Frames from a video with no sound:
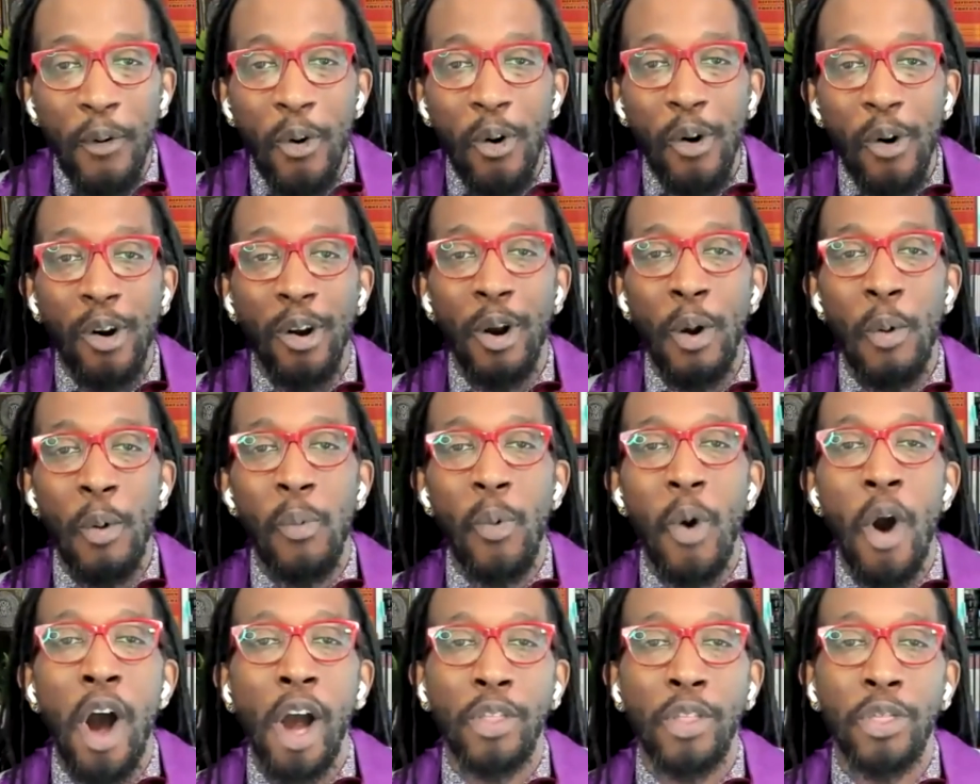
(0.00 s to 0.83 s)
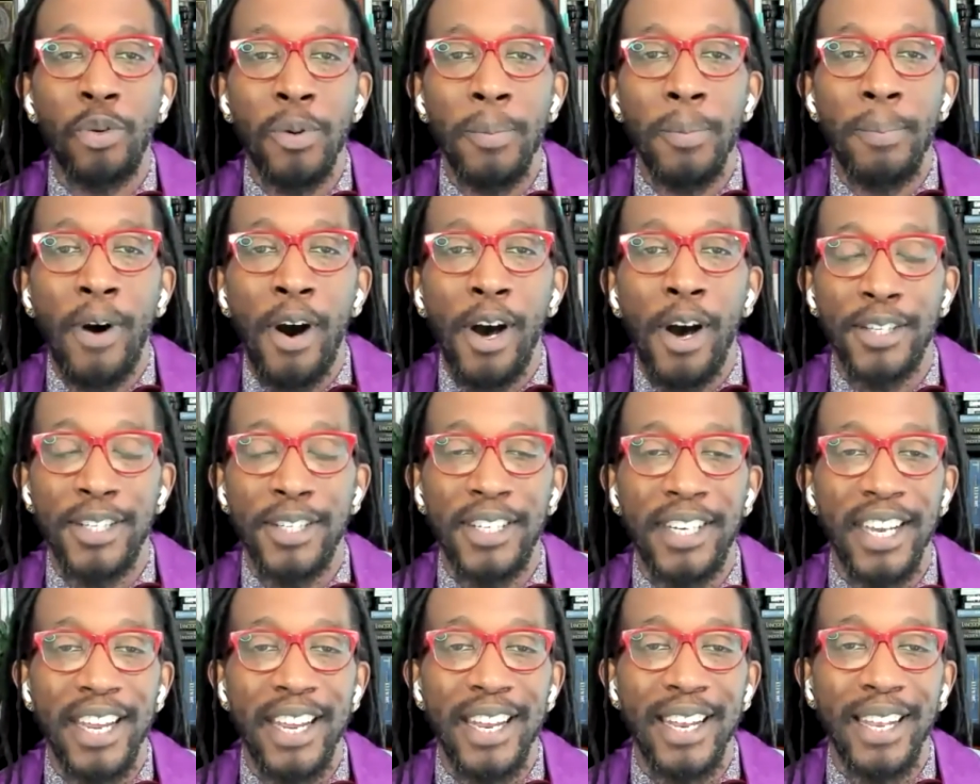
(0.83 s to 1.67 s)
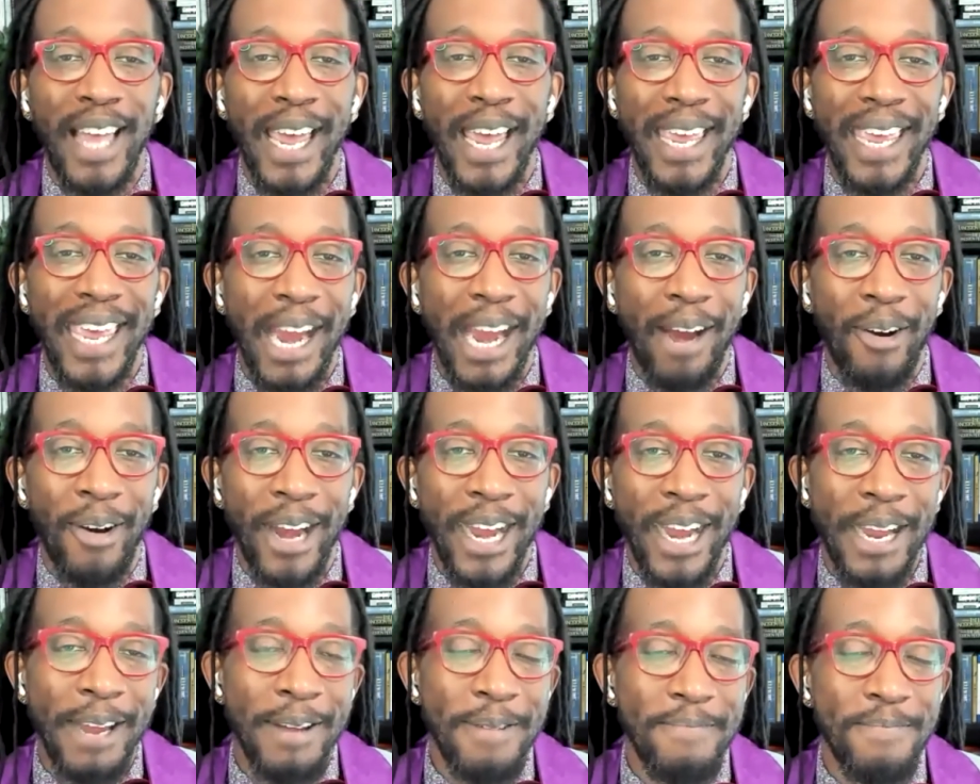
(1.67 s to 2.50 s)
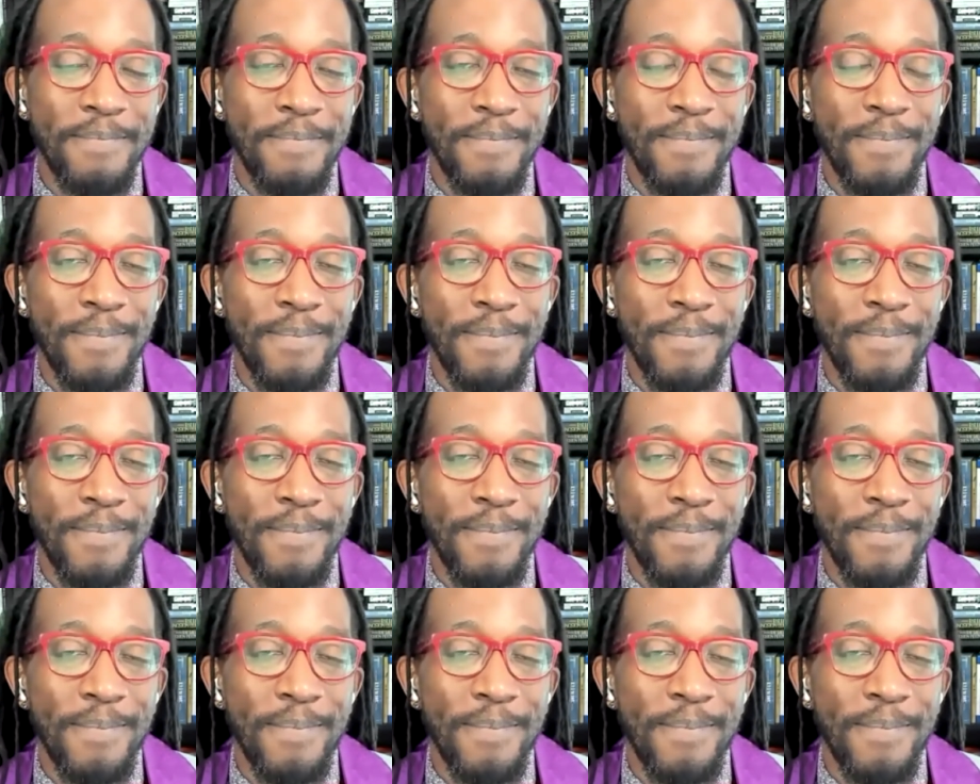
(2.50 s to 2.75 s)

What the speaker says: for a walk through Boston like Gary.